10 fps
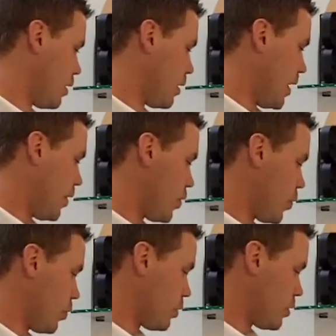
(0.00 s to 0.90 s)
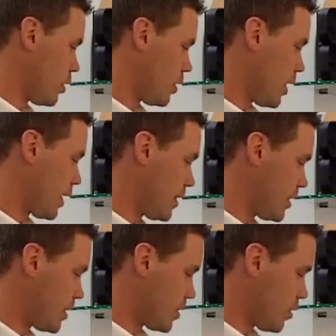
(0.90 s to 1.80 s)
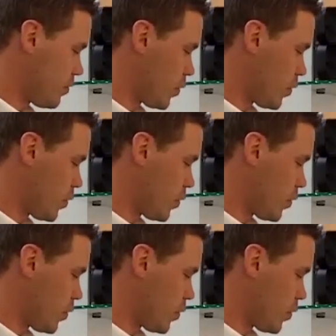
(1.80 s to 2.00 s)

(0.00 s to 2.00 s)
EQ like this for